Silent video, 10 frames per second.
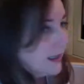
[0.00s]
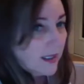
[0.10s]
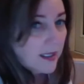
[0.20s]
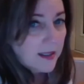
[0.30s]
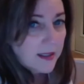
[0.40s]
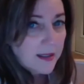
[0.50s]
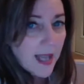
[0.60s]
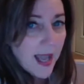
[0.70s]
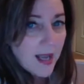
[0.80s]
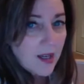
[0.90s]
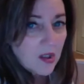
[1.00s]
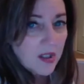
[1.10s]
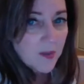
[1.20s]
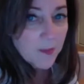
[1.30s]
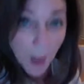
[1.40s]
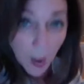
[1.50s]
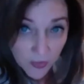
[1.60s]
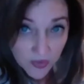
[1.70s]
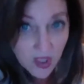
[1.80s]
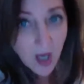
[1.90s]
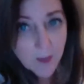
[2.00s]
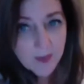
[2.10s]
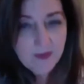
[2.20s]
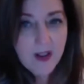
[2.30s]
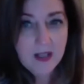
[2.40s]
And it actually is the most common vowel